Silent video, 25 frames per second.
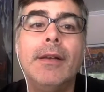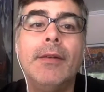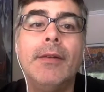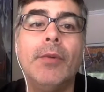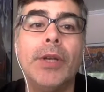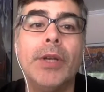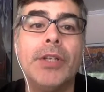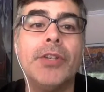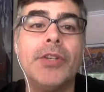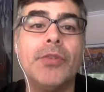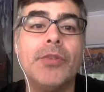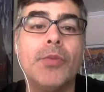
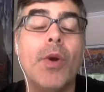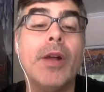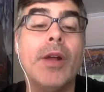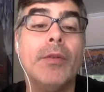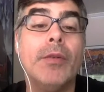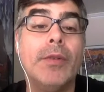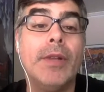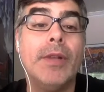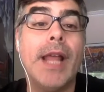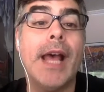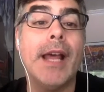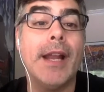which is
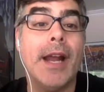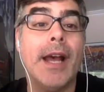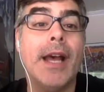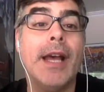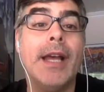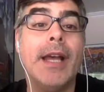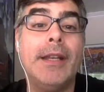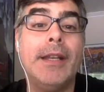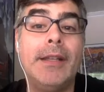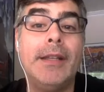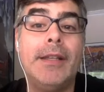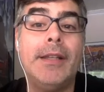one that
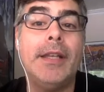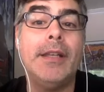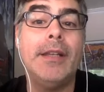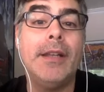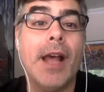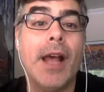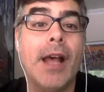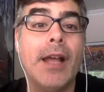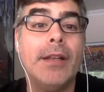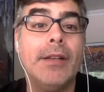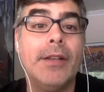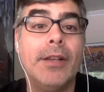I did
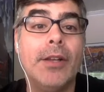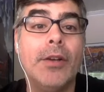not